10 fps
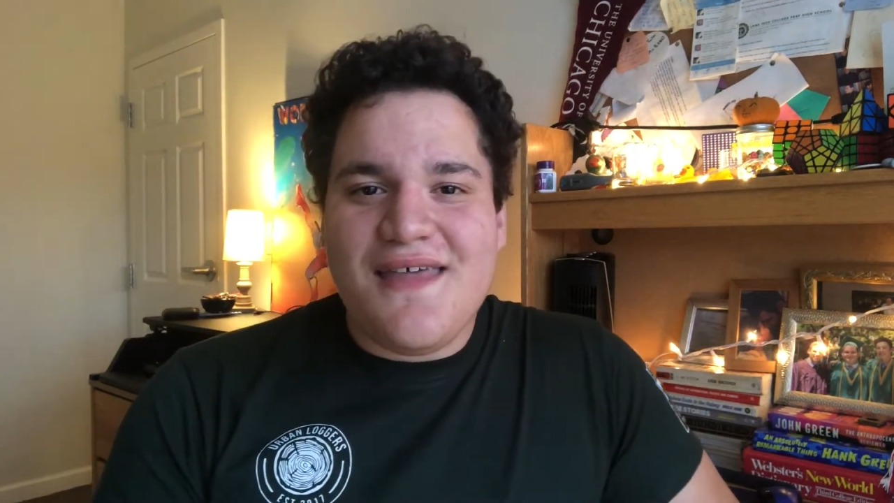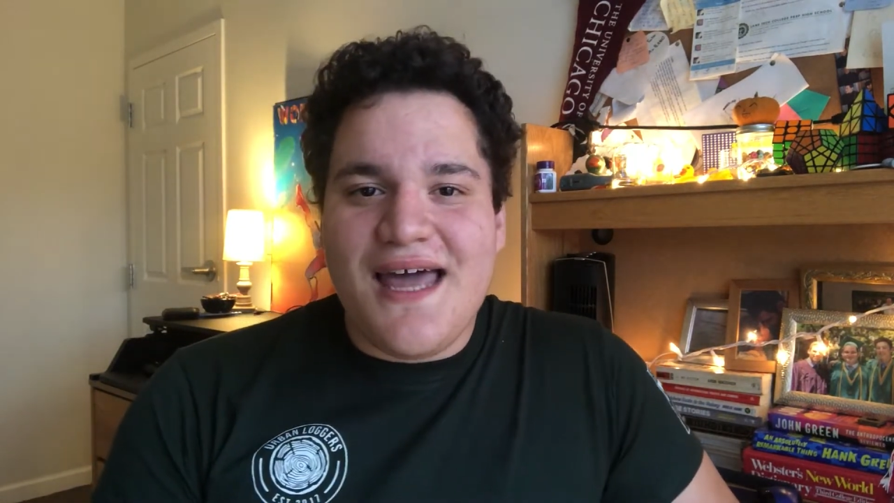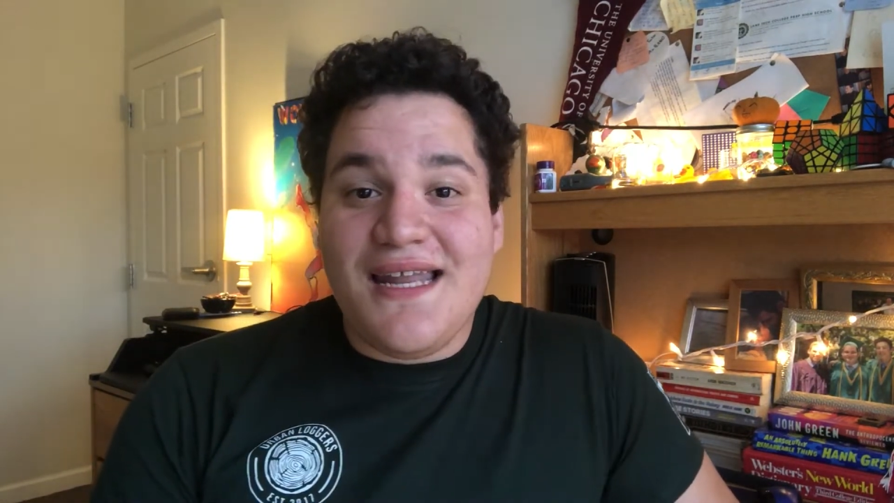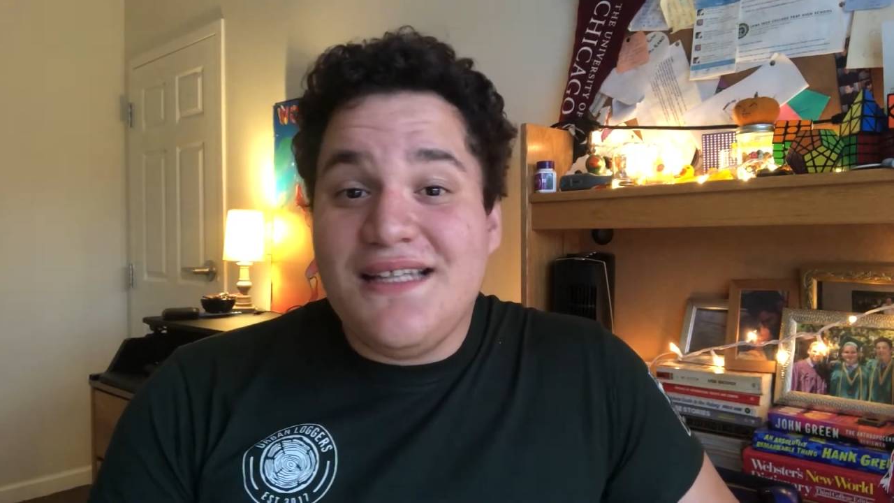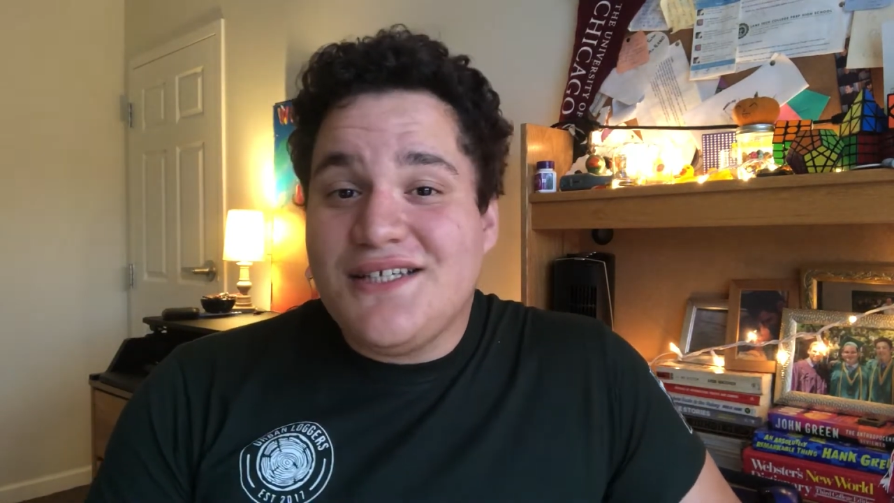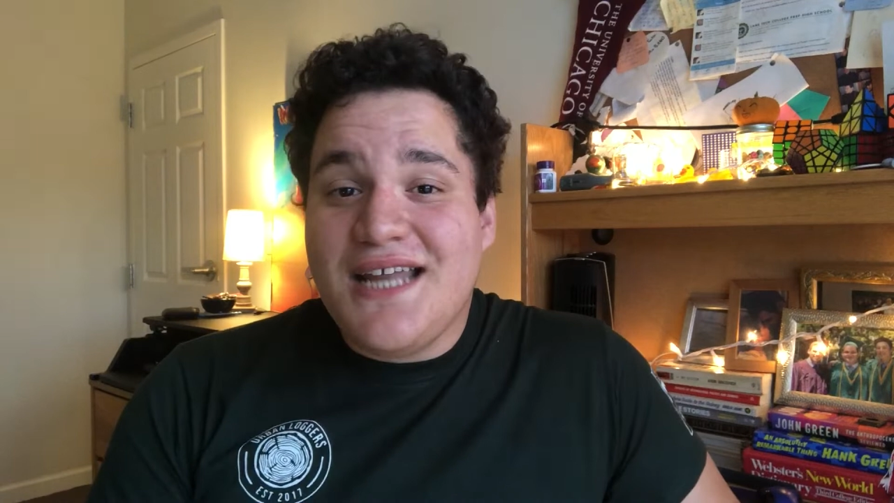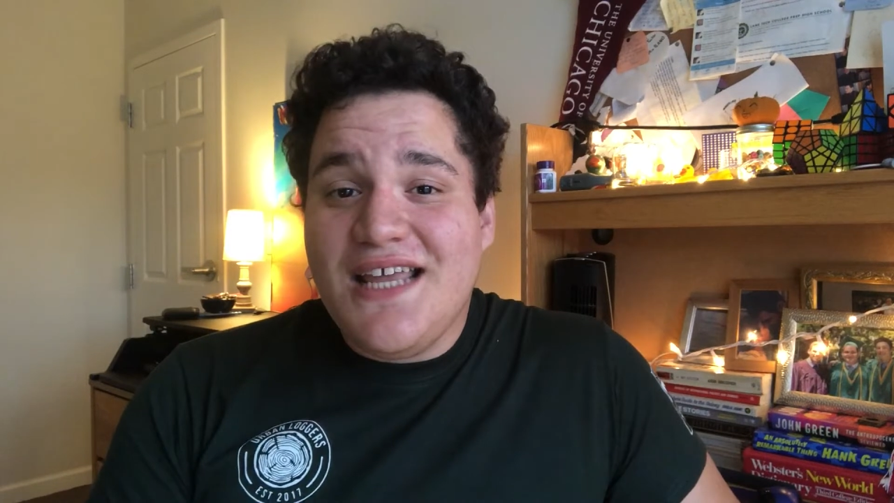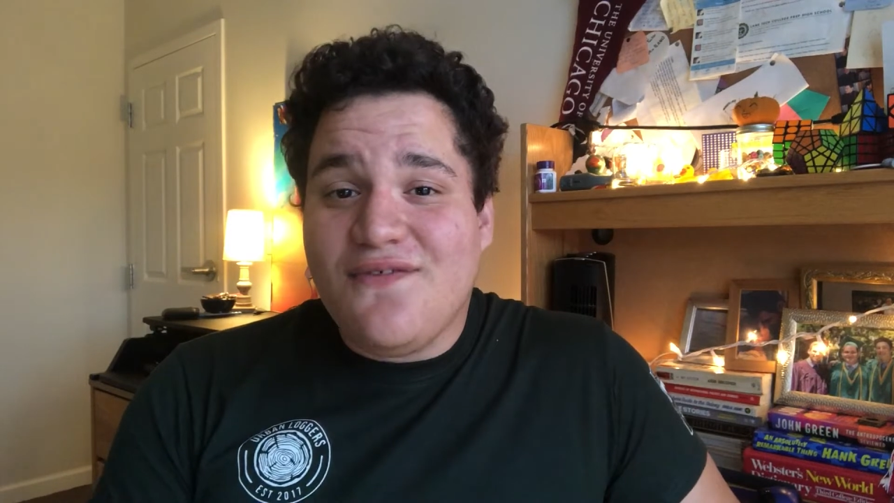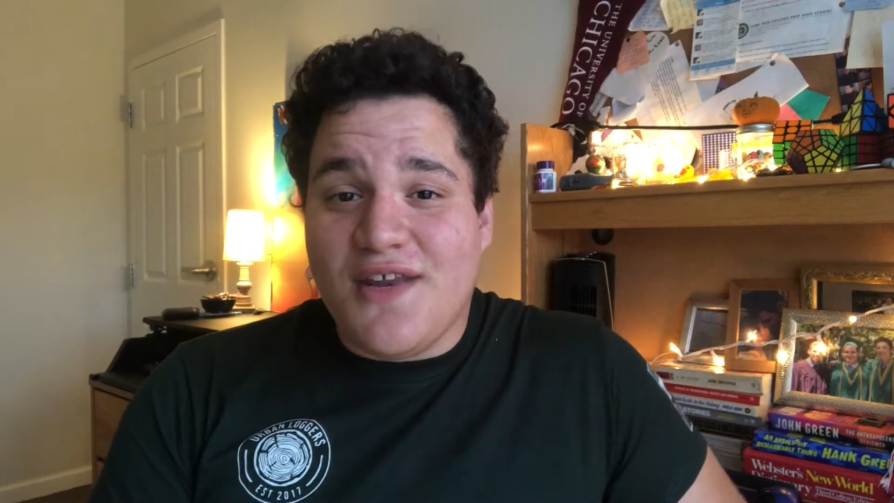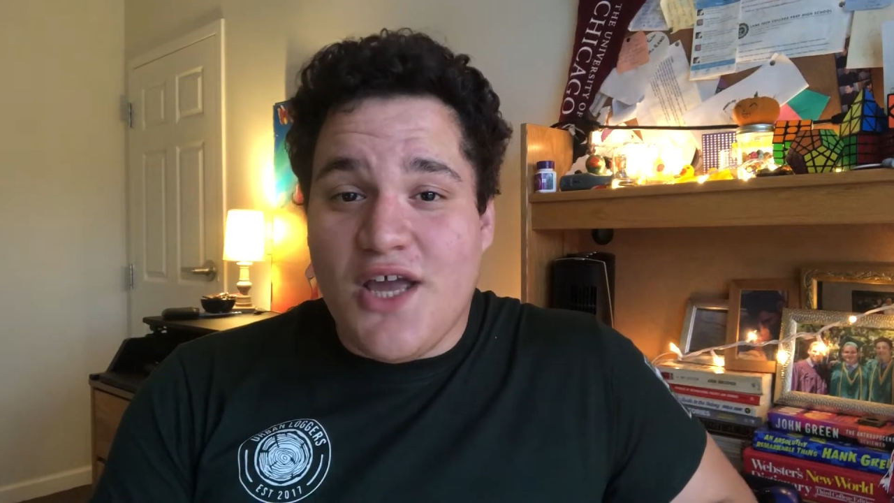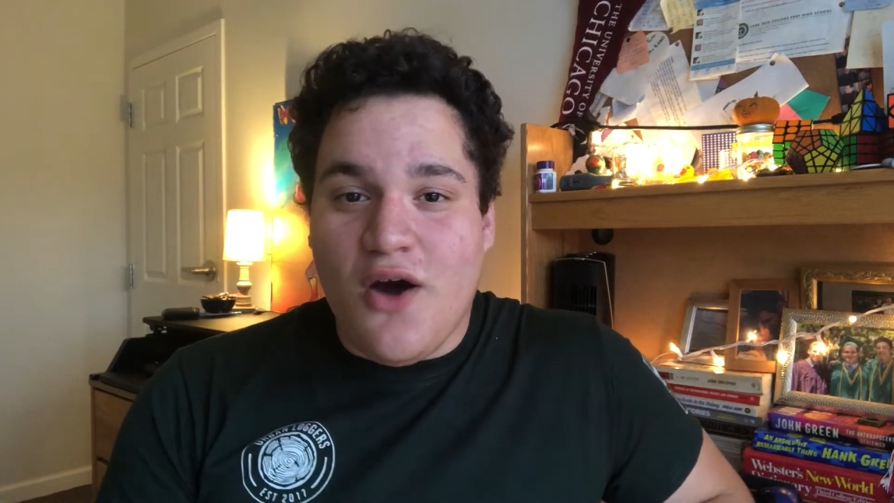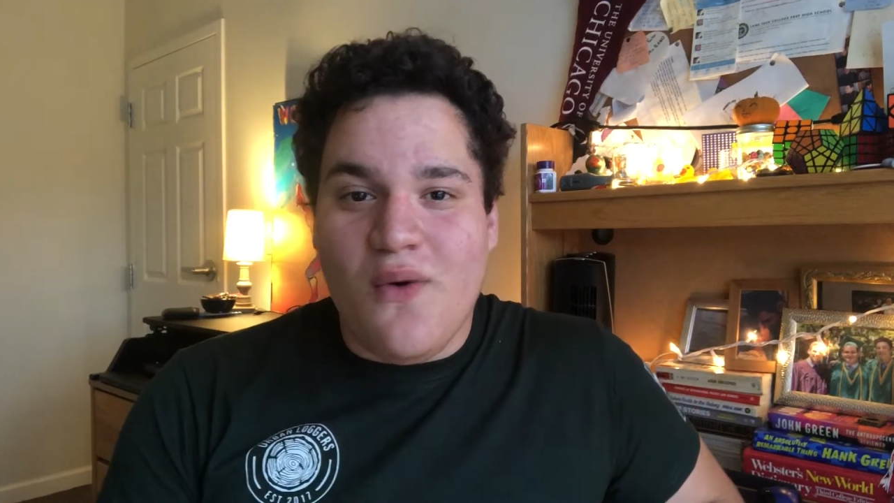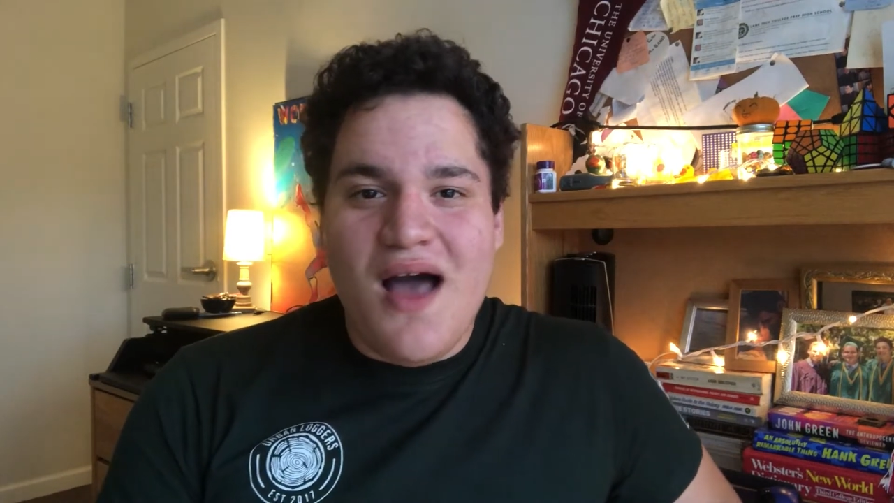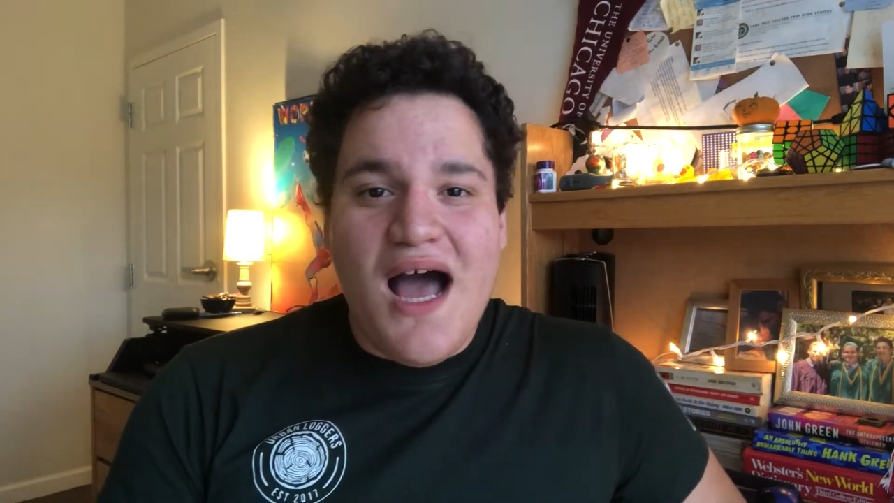that in today's video,